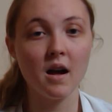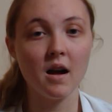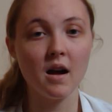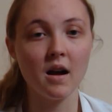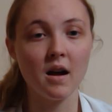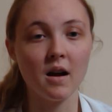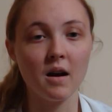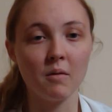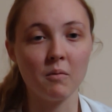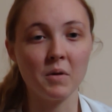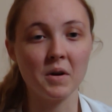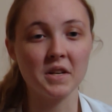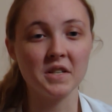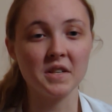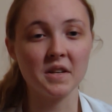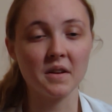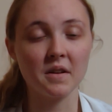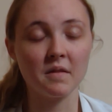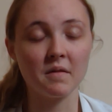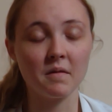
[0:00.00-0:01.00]
When
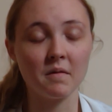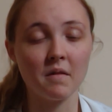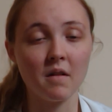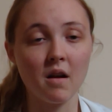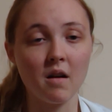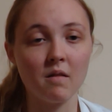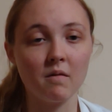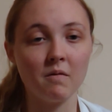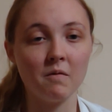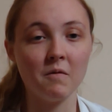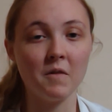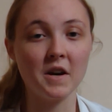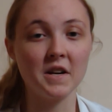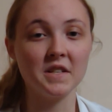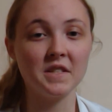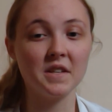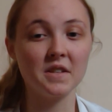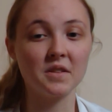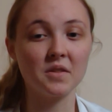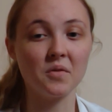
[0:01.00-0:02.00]

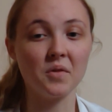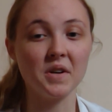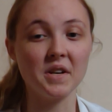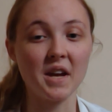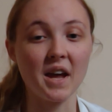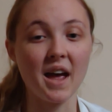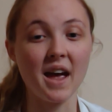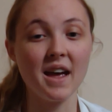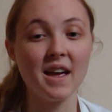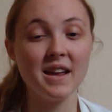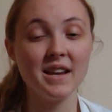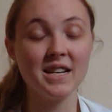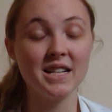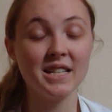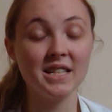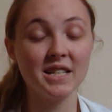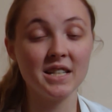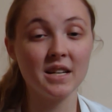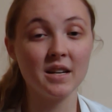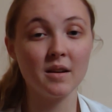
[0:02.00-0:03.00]
is this going to
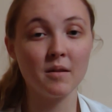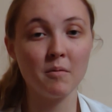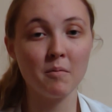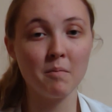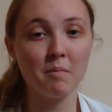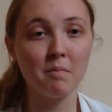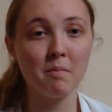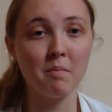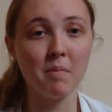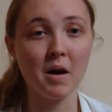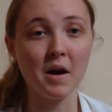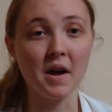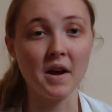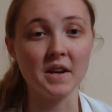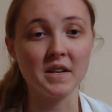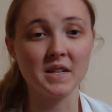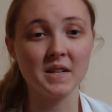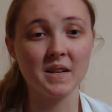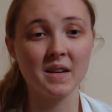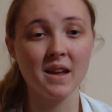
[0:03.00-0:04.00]
end?
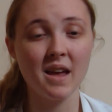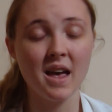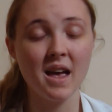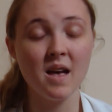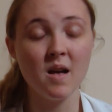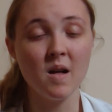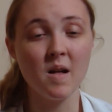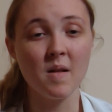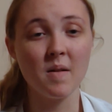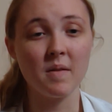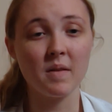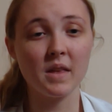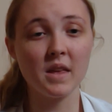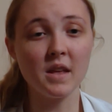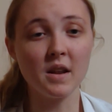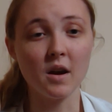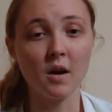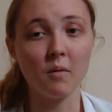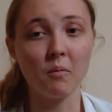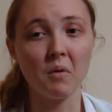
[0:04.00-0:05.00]
But, you
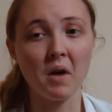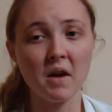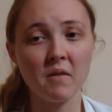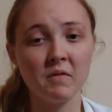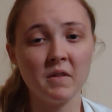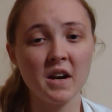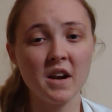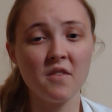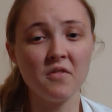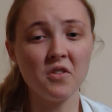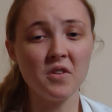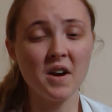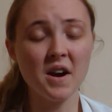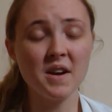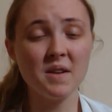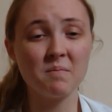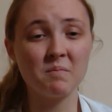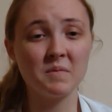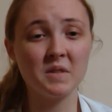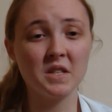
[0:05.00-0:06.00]
know, whenever
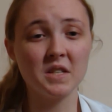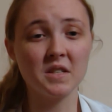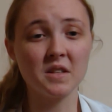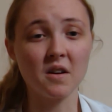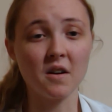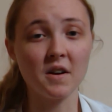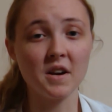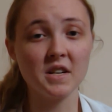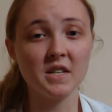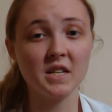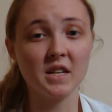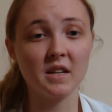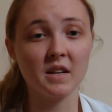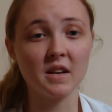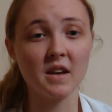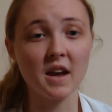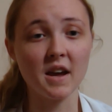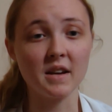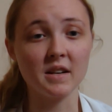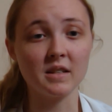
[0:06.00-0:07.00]
I started to
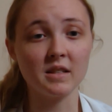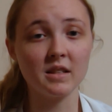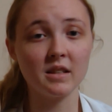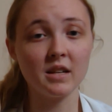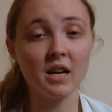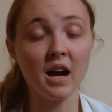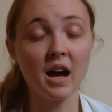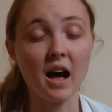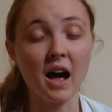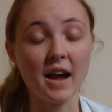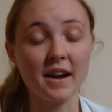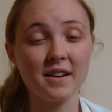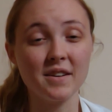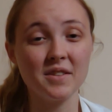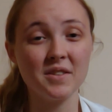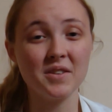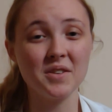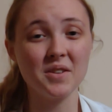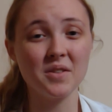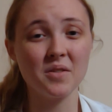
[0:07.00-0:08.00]
get
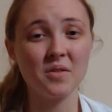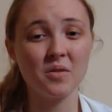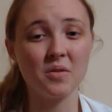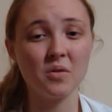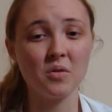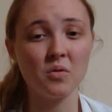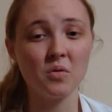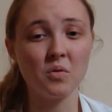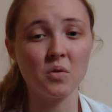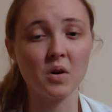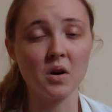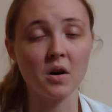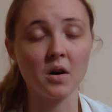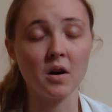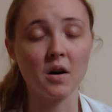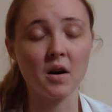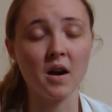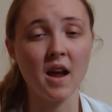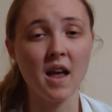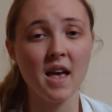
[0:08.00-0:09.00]
tired,
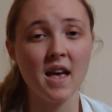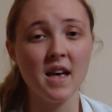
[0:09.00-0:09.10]
or